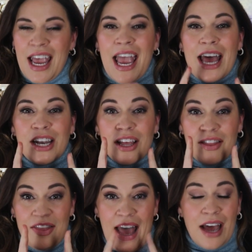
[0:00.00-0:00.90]
And
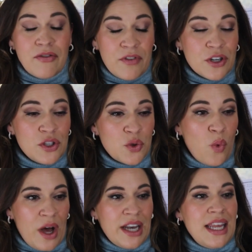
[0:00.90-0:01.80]
that first
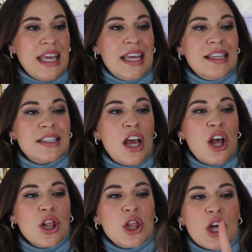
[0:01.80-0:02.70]
one is
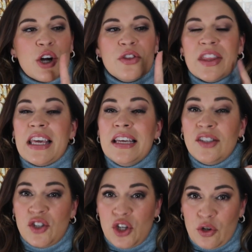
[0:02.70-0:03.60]
learn
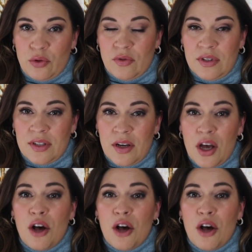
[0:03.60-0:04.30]
these tunes